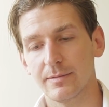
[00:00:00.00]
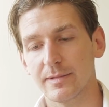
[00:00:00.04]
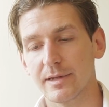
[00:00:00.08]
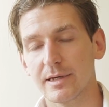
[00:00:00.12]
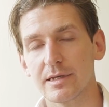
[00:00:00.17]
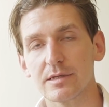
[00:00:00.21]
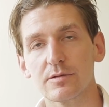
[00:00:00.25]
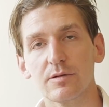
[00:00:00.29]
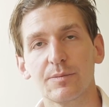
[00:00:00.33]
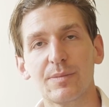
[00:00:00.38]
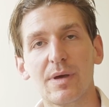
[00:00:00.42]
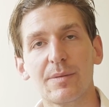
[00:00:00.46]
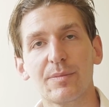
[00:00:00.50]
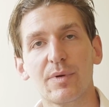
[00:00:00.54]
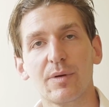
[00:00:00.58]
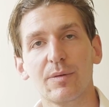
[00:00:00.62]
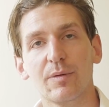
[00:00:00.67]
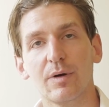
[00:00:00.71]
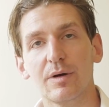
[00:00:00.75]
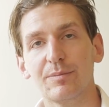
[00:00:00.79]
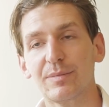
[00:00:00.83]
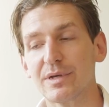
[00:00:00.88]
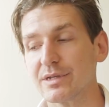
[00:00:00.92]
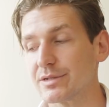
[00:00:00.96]
Please remember
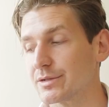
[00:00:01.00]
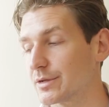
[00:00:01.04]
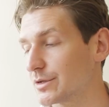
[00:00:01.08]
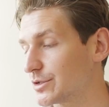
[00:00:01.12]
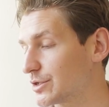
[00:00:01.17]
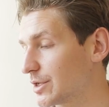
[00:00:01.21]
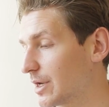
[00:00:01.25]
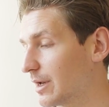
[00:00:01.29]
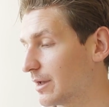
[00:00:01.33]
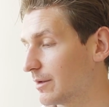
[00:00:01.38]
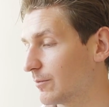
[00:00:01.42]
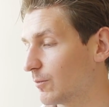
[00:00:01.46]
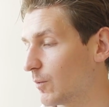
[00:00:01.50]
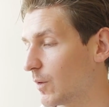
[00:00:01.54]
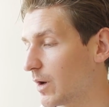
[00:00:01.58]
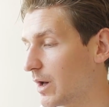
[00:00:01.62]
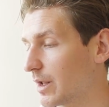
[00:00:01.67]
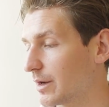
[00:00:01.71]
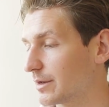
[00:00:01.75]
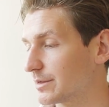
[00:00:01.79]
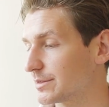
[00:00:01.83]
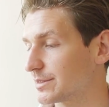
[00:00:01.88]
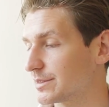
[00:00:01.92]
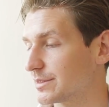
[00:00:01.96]
what Mr. John
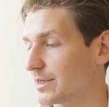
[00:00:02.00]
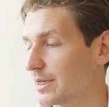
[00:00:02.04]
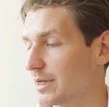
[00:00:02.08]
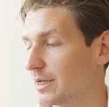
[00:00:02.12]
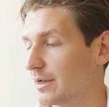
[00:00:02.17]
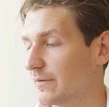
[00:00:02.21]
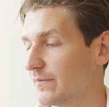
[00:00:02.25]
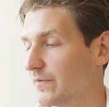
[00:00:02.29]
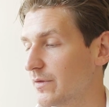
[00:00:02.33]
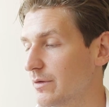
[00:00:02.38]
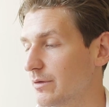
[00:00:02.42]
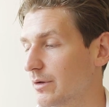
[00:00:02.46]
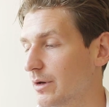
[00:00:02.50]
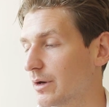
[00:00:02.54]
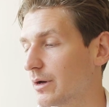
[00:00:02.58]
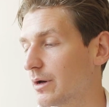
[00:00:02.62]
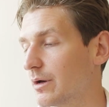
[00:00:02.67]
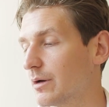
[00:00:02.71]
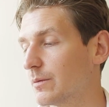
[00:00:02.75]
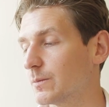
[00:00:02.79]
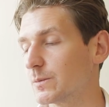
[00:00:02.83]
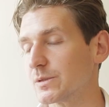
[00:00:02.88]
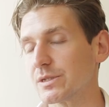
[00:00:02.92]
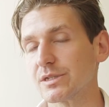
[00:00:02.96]
Waters said. If you go
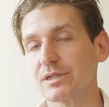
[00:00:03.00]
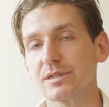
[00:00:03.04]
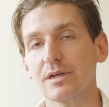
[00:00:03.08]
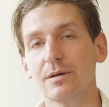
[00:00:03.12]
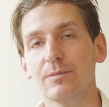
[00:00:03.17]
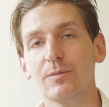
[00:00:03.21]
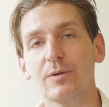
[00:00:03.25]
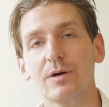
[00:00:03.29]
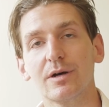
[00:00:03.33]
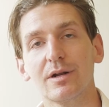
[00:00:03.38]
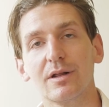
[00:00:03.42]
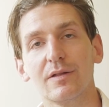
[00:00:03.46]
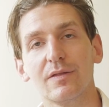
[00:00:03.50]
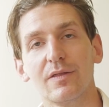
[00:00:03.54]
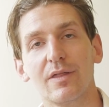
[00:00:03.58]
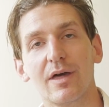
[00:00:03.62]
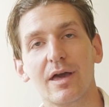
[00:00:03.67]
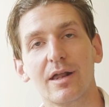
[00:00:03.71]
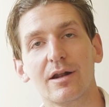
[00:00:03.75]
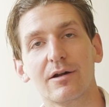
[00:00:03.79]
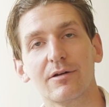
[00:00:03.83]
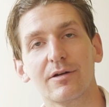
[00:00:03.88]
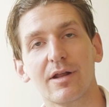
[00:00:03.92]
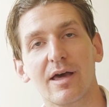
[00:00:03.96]
home with someone and
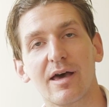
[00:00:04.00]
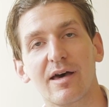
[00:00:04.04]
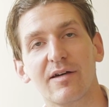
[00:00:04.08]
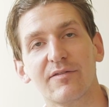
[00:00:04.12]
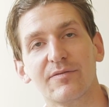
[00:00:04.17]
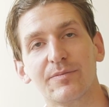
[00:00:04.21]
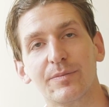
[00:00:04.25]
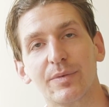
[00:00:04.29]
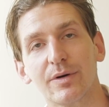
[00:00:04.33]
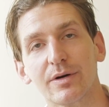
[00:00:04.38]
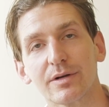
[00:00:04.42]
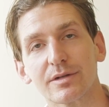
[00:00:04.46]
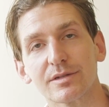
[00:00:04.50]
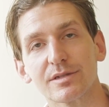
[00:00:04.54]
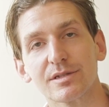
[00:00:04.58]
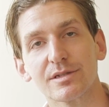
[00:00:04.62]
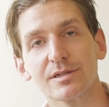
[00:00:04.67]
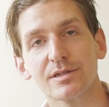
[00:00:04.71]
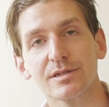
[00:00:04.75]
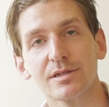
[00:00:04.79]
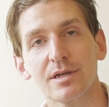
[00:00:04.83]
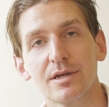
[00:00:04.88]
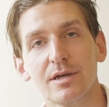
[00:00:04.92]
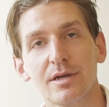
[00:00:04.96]
they don't have
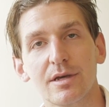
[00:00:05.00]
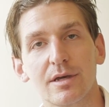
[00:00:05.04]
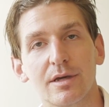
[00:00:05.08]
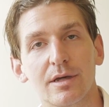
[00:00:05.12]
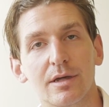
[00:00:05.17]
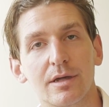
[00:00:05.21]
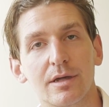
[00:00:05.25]
books,